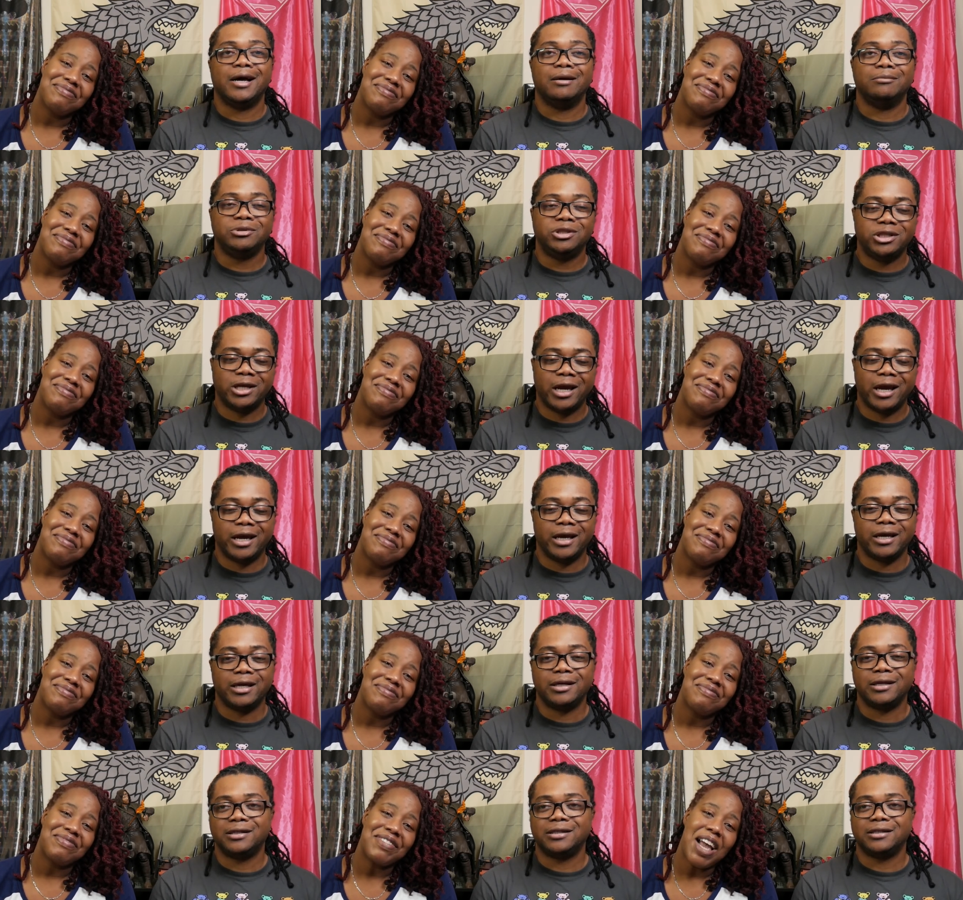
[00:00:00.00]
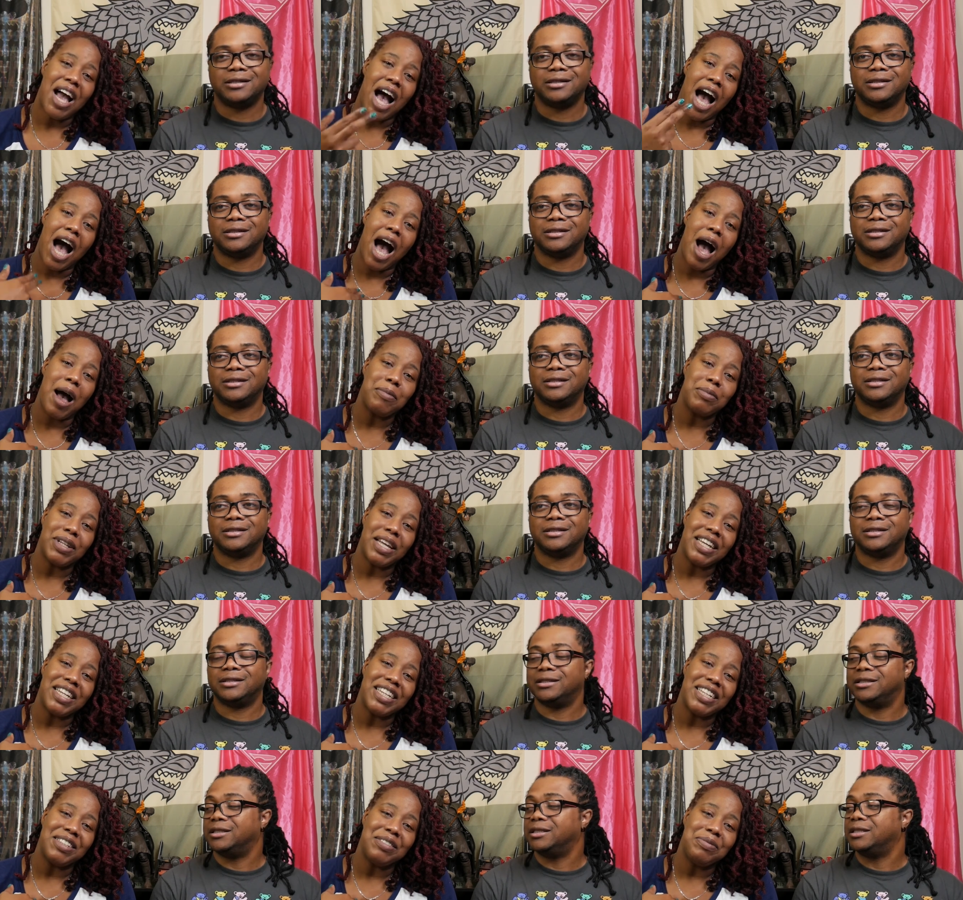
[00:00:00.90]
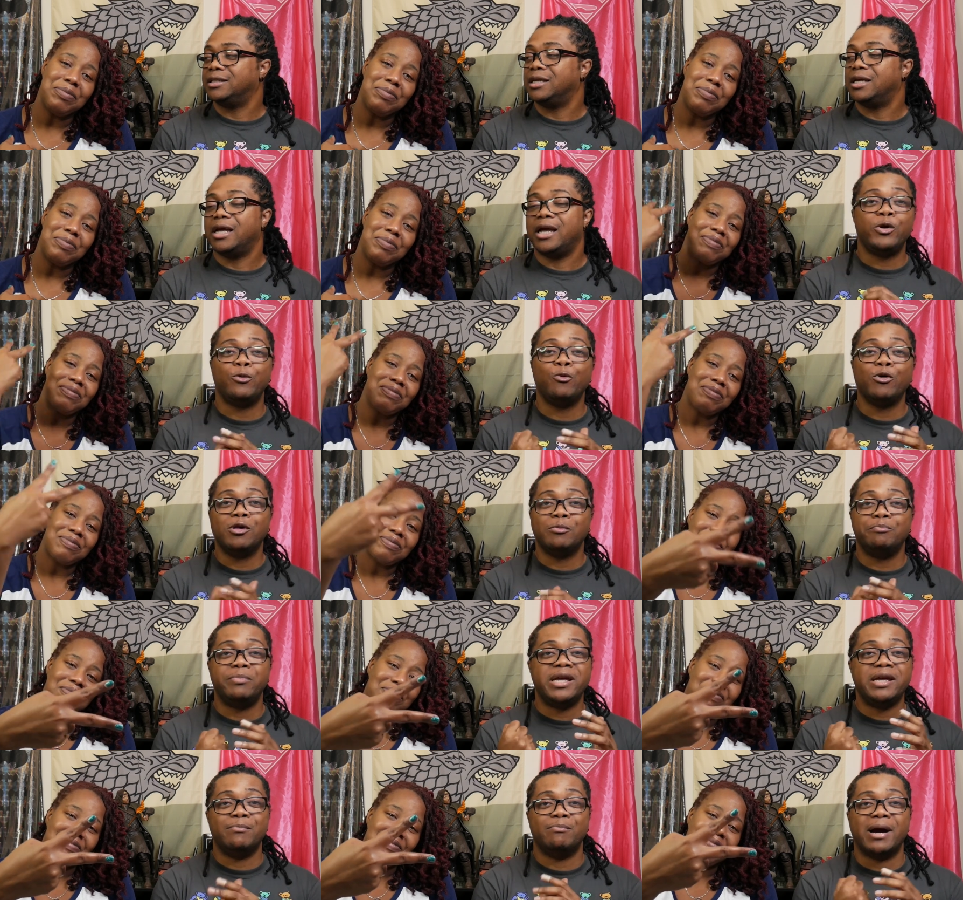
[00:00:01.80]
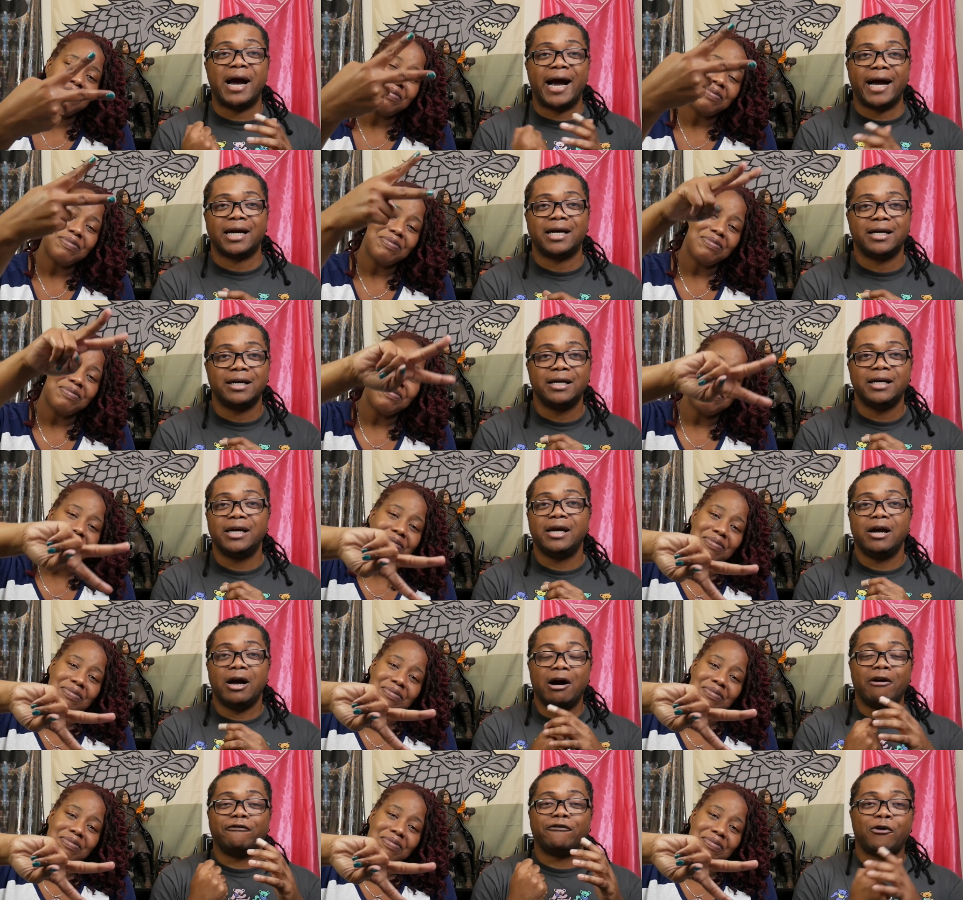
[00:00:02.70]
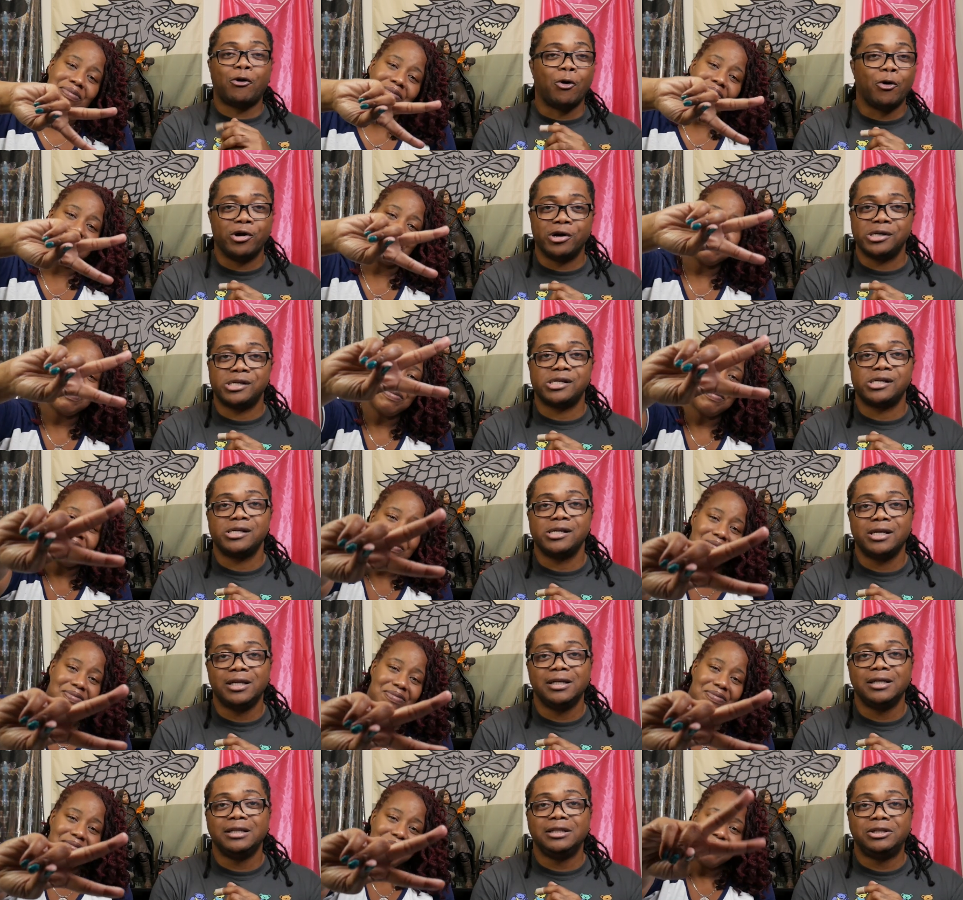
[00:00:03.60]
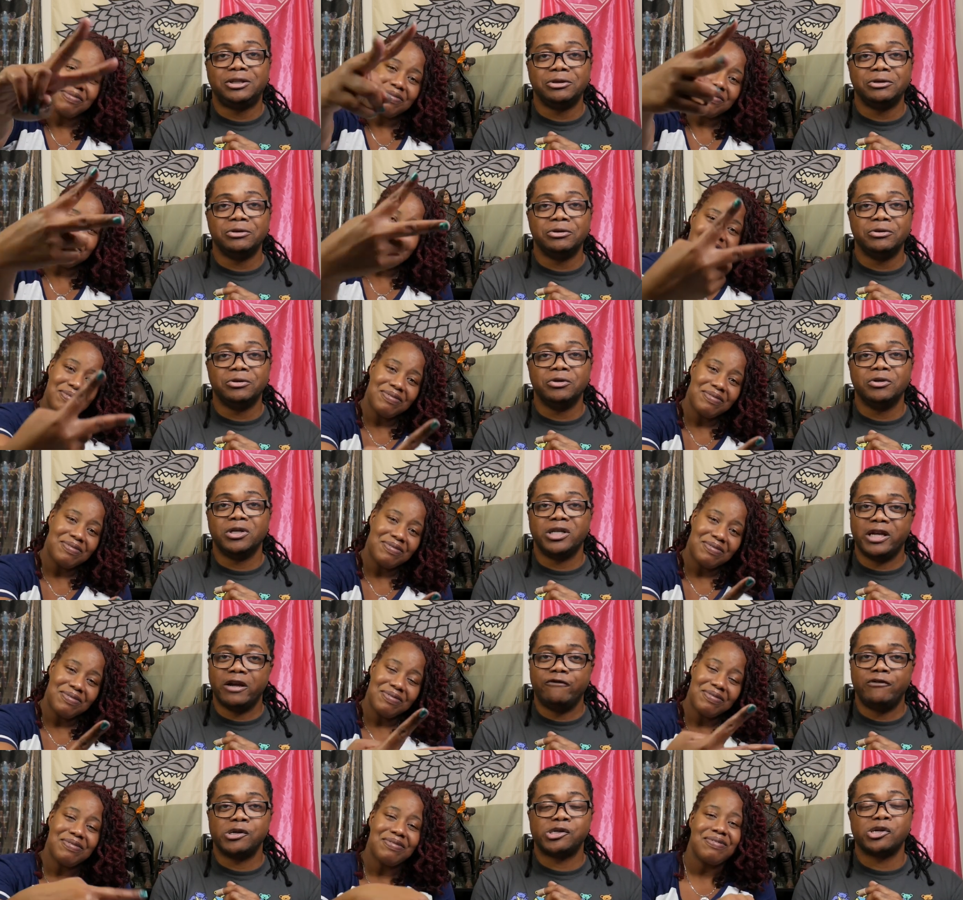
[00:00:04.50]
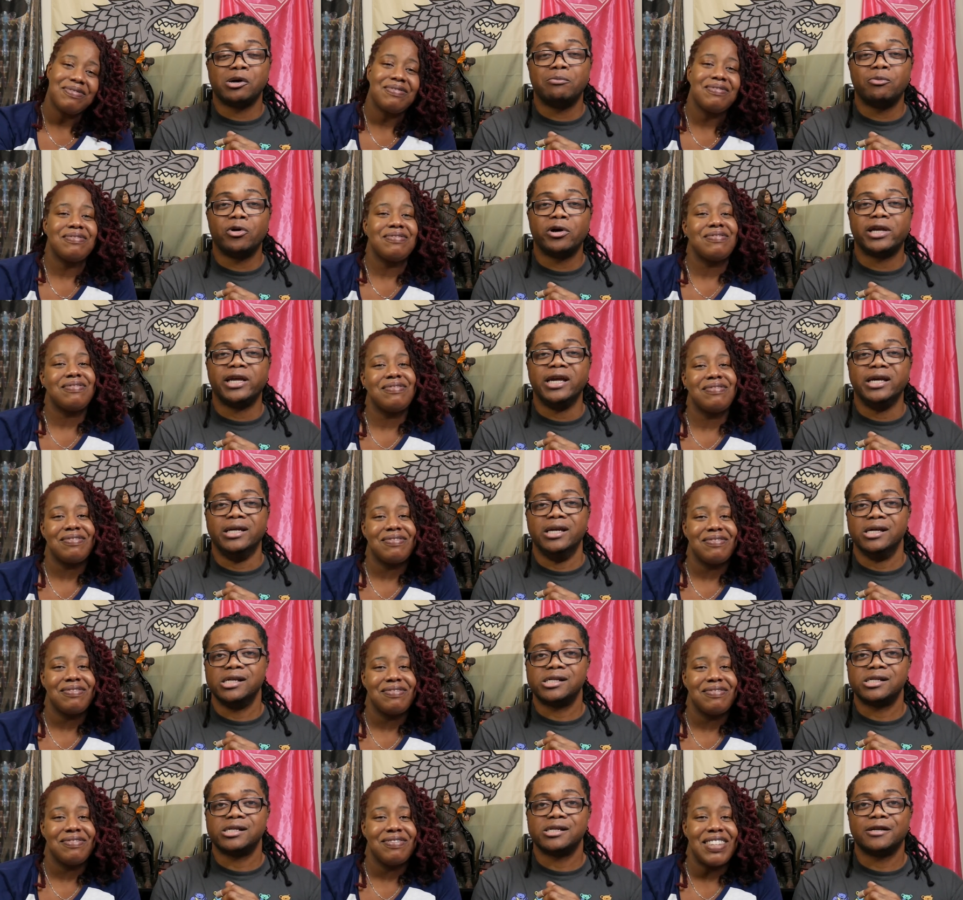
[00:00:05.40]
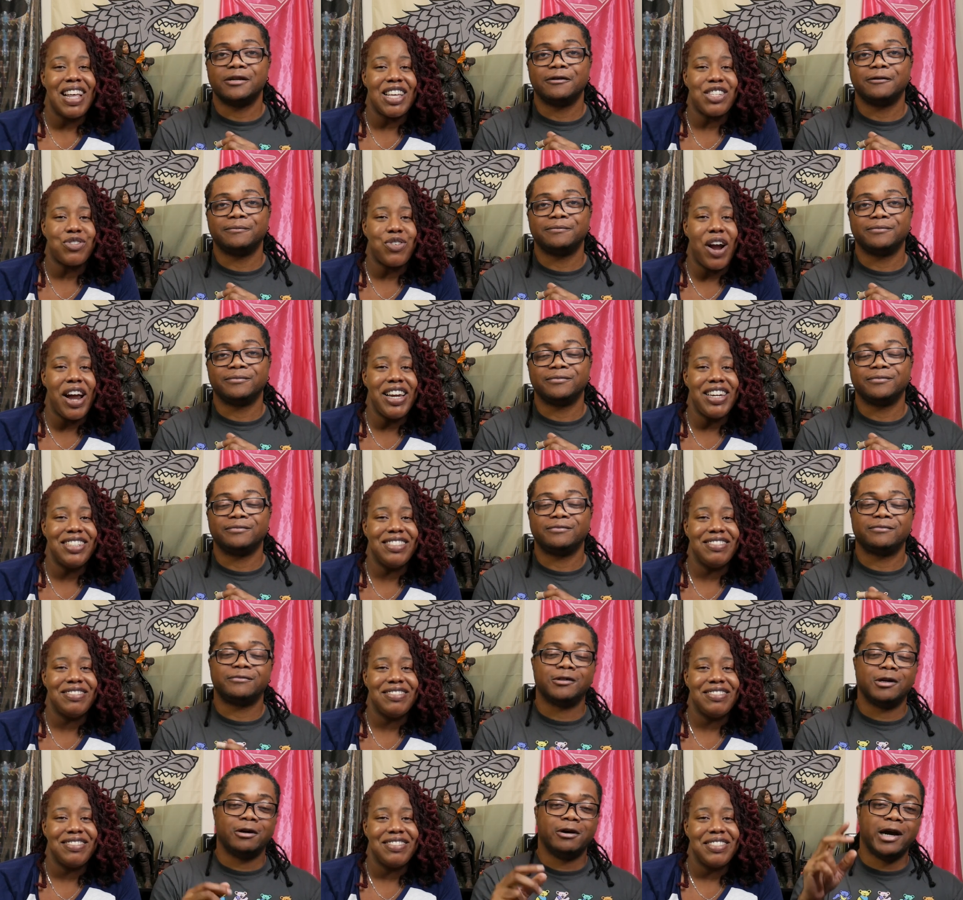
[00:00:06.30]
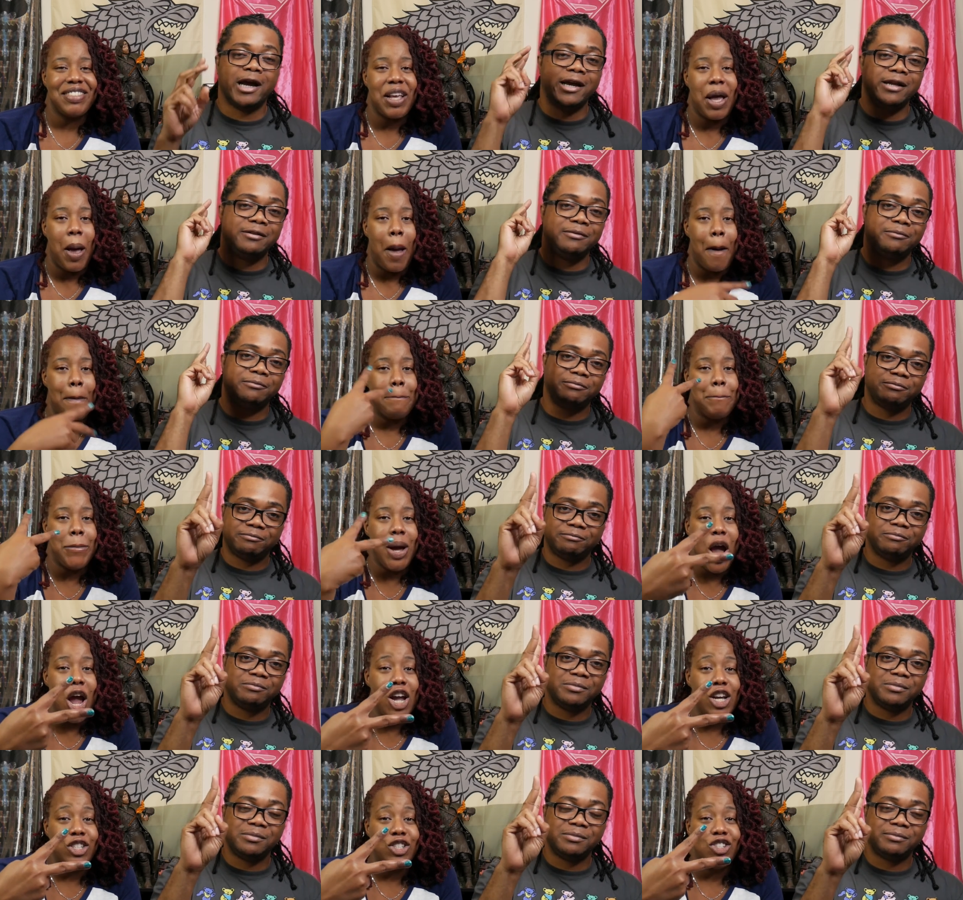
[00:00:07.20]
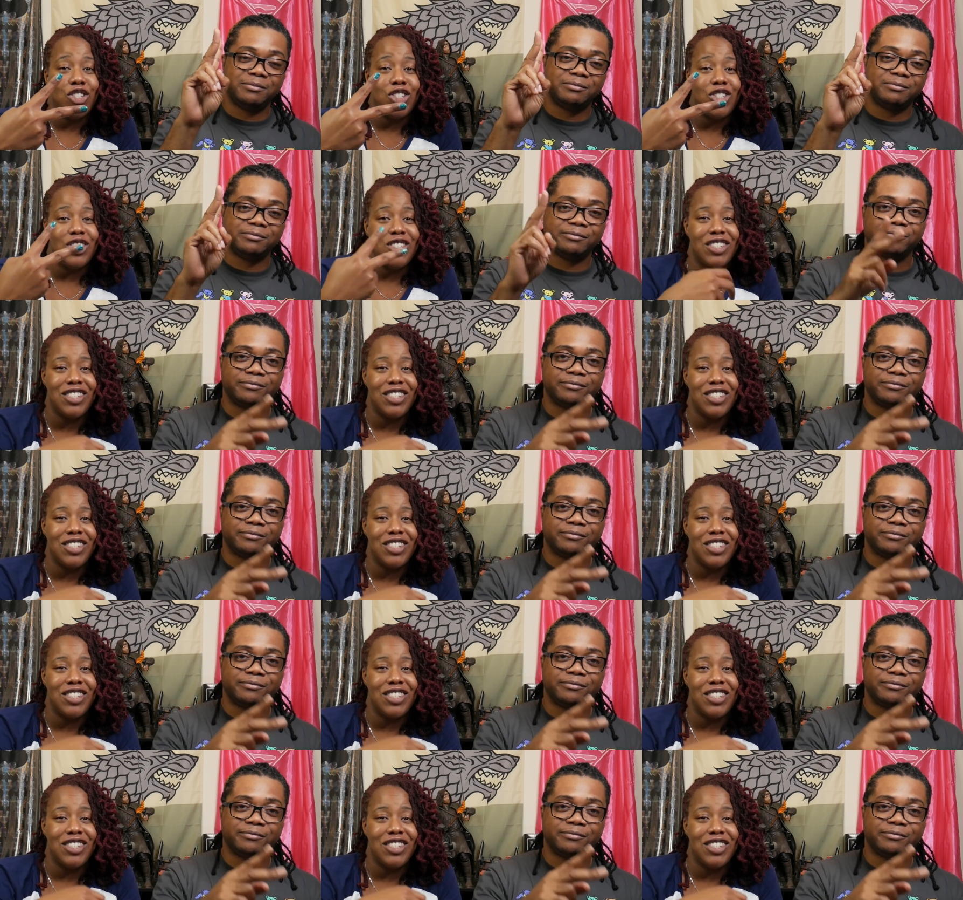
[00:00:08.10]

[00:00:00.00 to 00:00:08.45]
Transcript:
Speaker 1: I'm Jay. I'm Lainey. We will be back, of course, to give you some more geekness. That's right. All right. Peace.